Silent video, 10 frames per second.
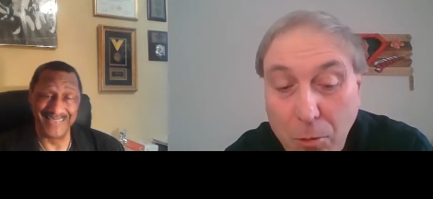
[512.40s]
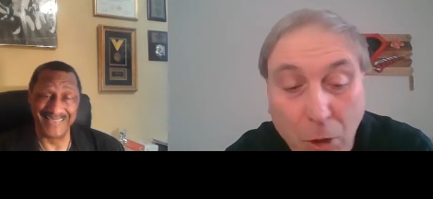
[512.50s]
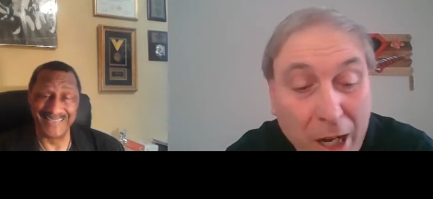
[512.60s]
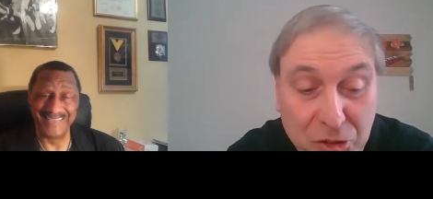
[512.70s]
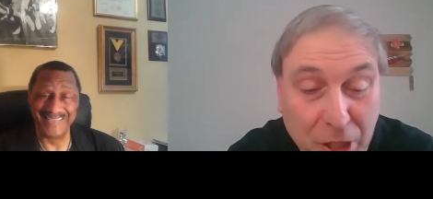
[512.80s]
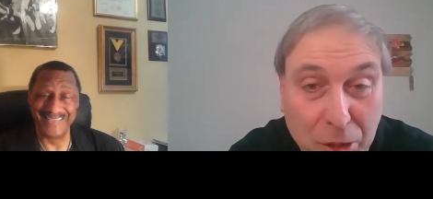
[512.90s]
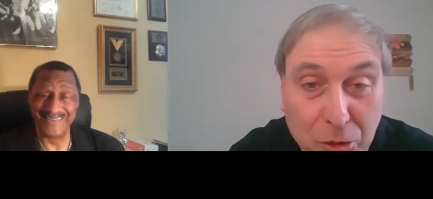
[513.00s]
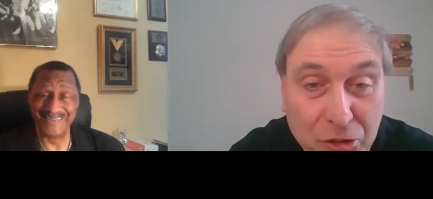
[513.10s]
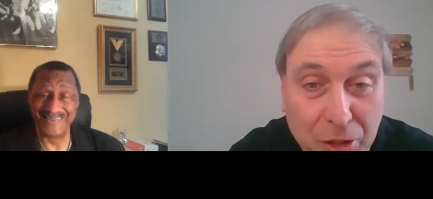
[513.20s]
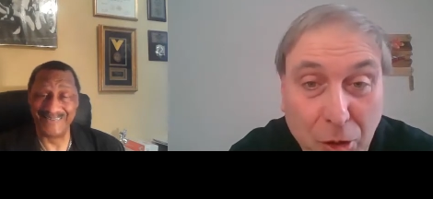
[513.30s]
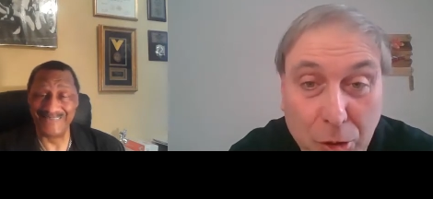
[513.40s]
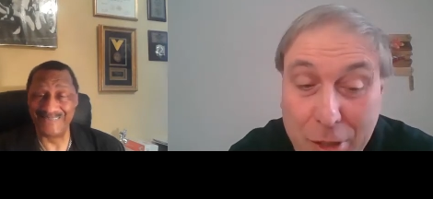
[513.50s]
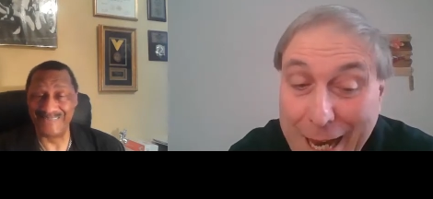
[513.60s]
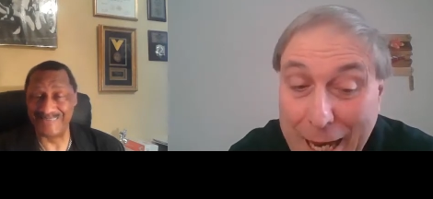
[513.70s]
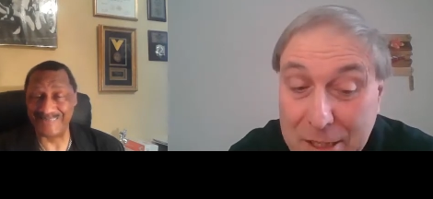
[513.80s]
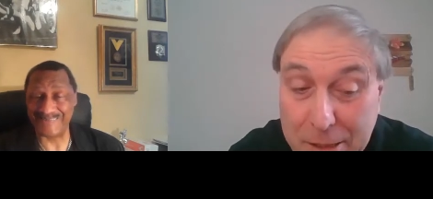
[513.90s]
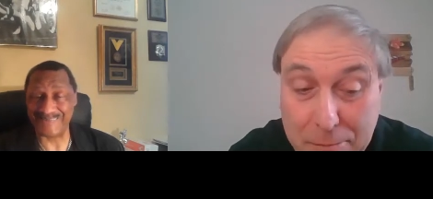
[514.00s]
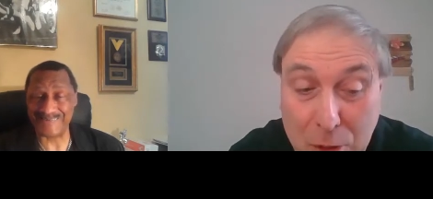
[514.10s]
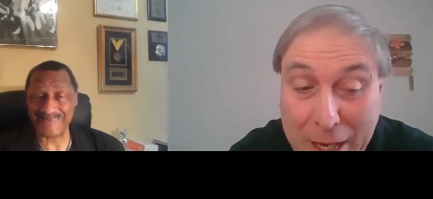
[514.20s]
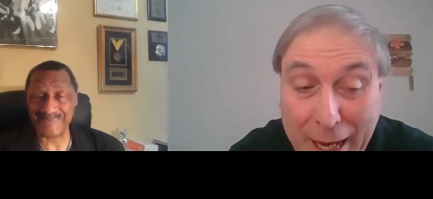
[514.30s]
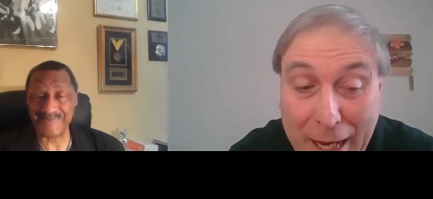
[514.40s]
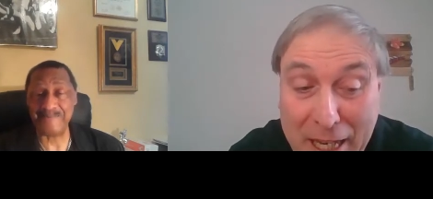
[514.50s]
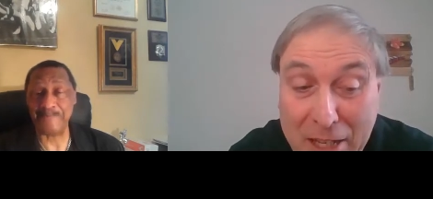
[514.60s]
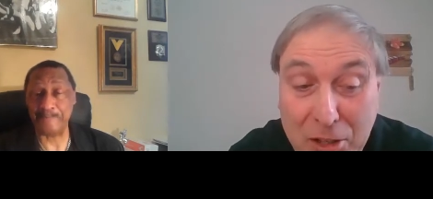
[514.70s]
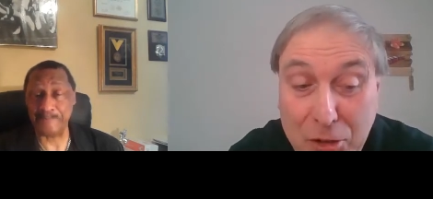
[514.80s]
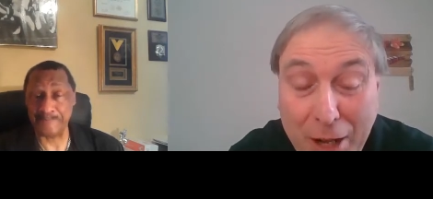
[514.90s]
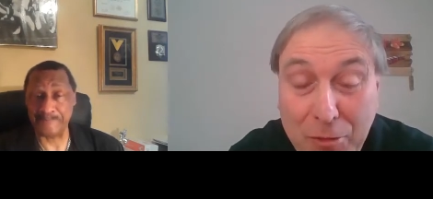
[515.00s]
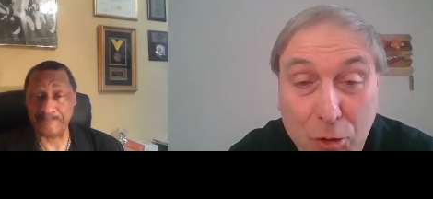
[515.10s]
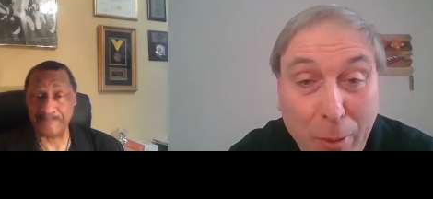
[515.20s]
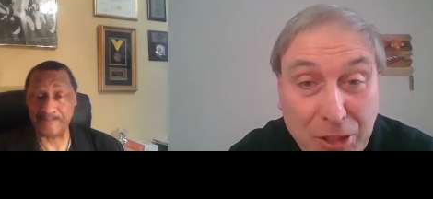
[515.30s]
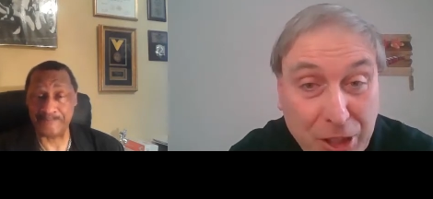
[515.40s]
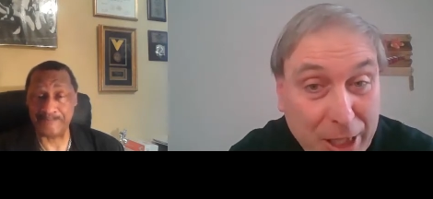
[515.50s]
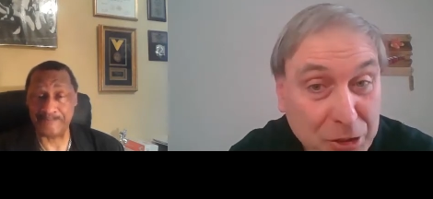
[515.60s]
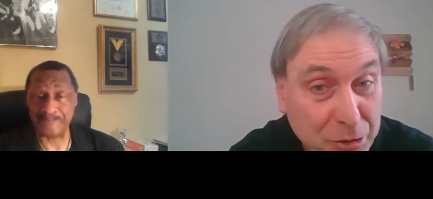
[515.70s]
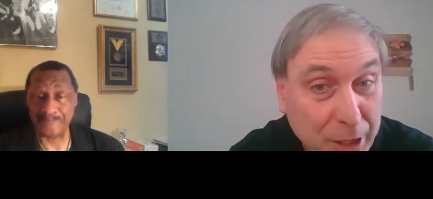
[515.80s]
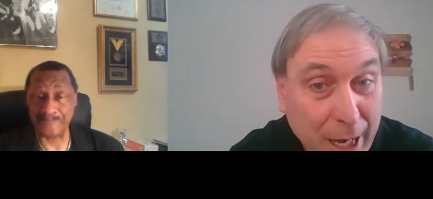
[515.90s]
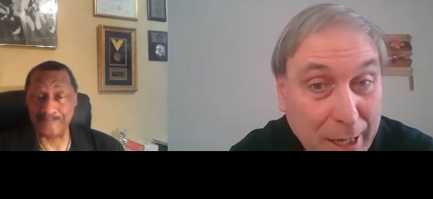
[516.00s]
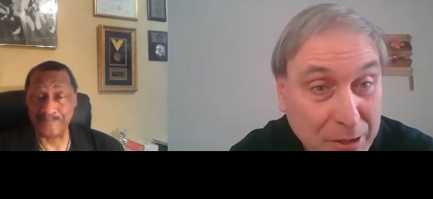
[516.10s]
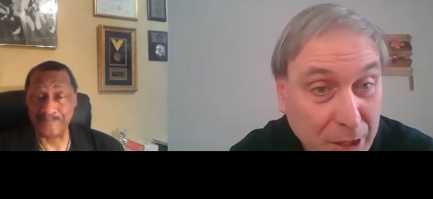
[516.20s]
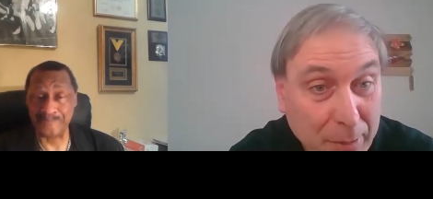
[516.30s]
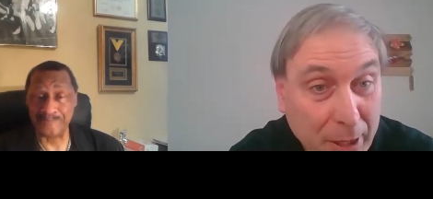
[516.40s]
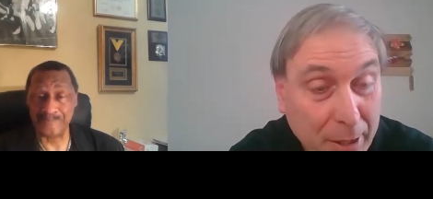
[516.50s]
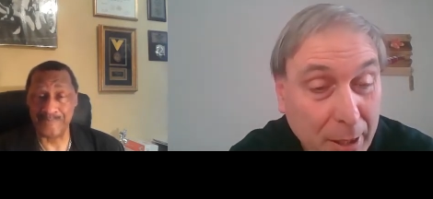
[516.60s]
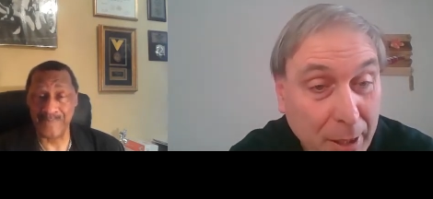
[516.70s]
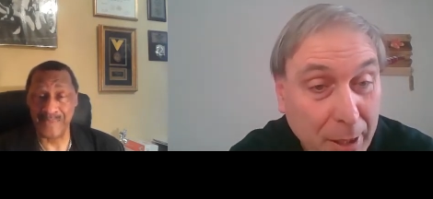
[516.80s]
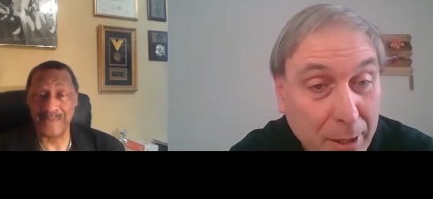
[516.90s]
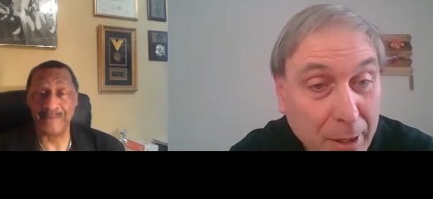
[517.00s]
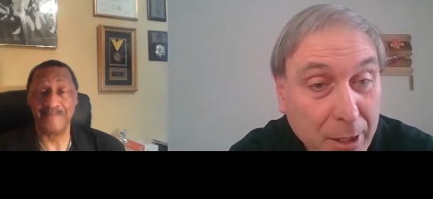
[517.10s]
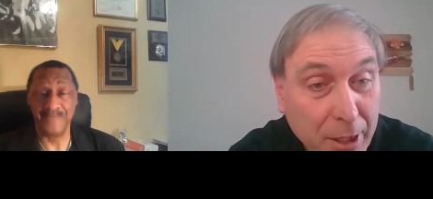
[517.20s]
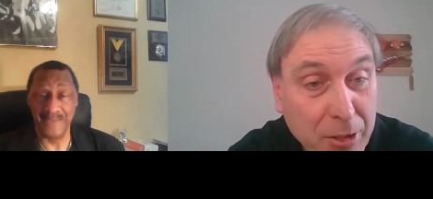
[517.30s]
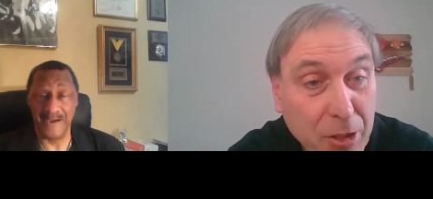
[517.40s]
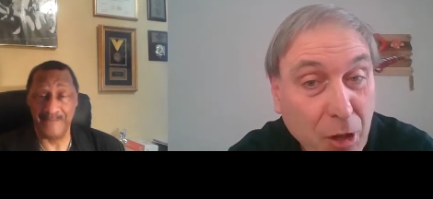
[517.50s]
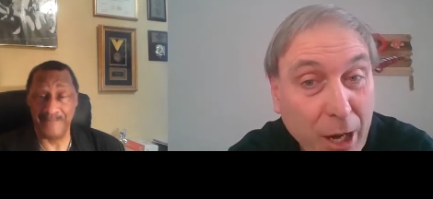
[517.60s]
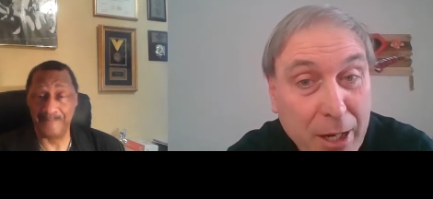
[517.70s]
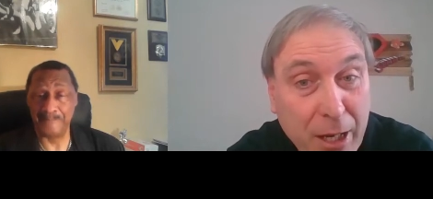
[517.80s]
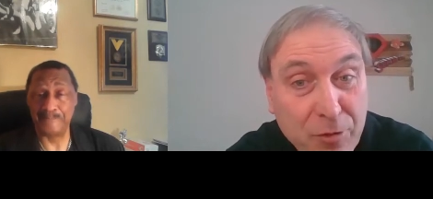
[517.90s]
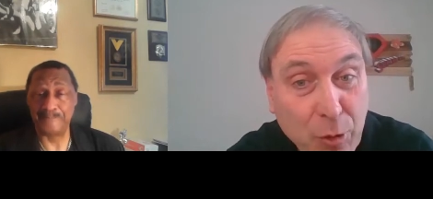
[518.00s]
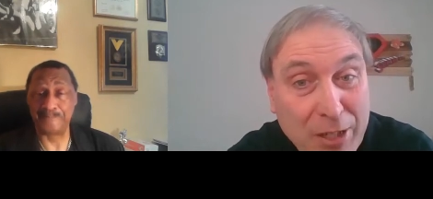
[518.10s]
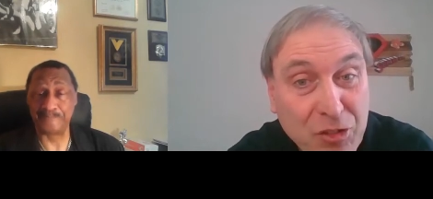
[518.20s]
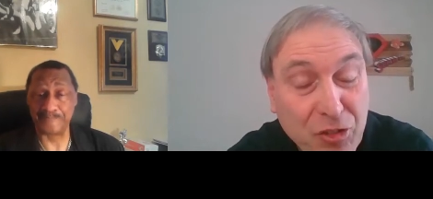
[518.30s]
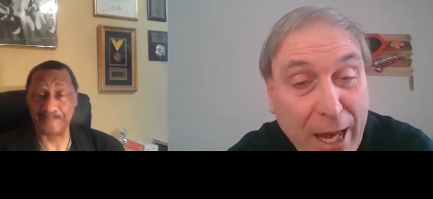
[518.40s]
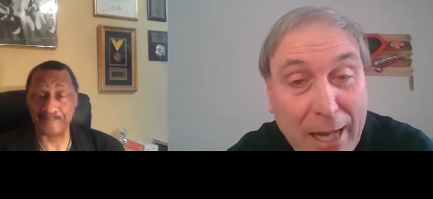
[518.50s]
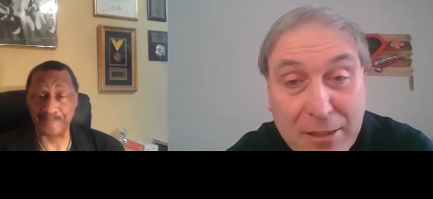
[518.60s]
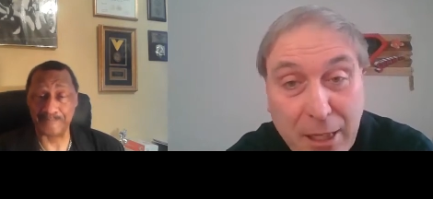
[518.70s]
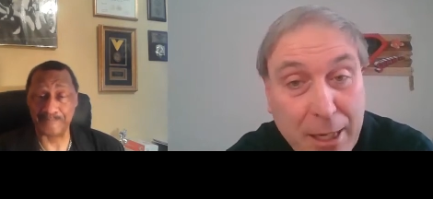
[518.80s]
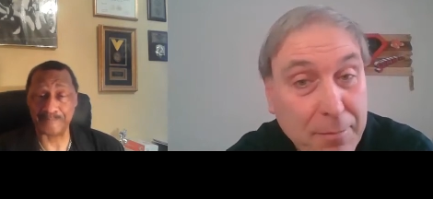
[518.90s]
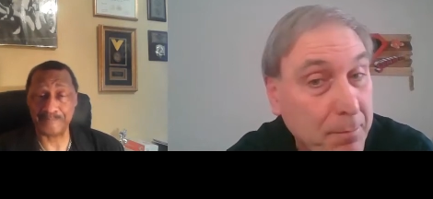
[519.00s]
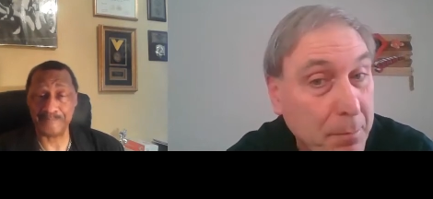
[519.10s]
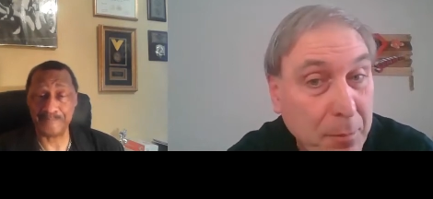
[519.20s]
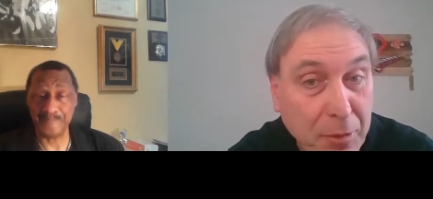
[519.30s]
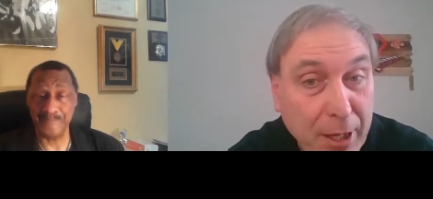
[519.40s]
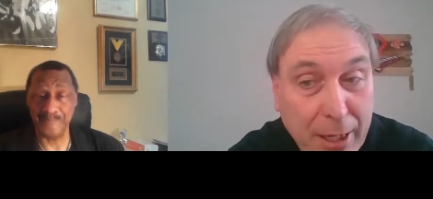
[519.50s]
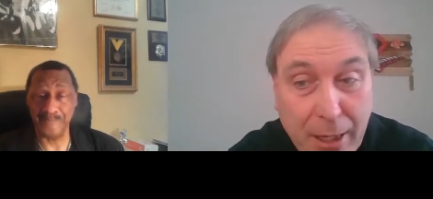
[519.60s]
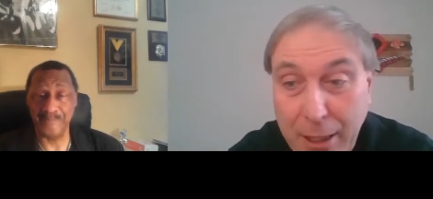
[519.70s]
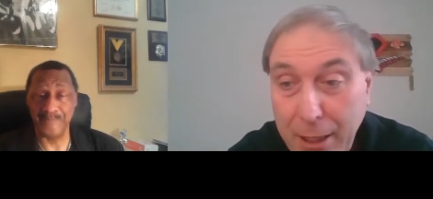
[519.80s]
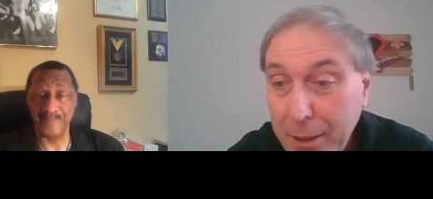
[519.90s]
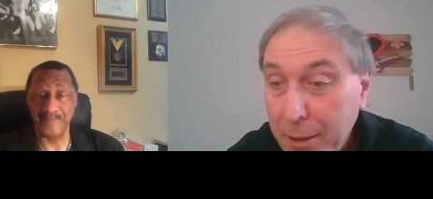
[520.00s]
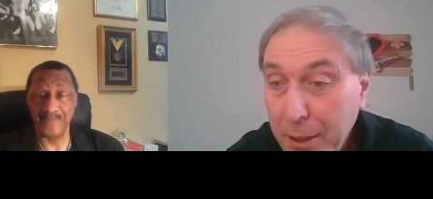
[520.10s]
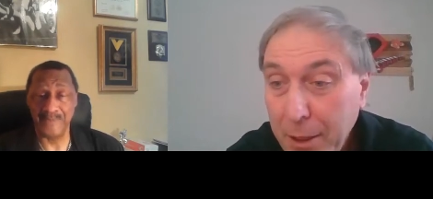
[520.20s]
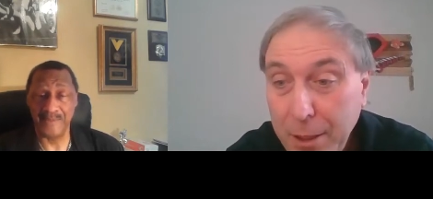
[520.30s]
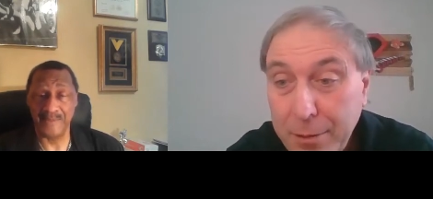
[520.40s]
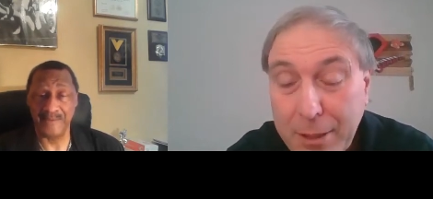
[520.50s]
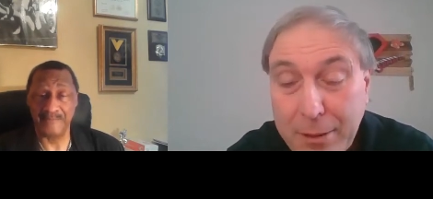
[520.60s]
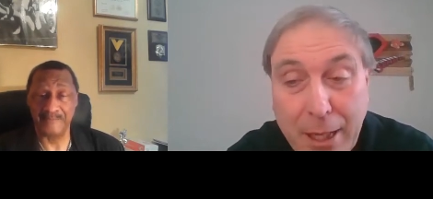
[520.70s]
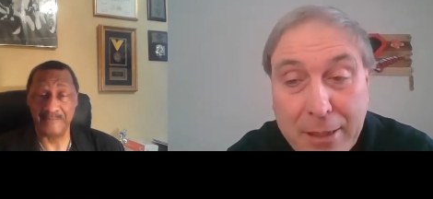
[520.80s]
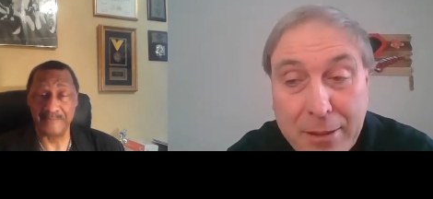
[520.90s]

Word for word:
Speaker 1: Ross, like you said, though, you guys, you guys, he did not do much against you guys. I mean, uh, he yep. did not have great stats. I think, uh, think they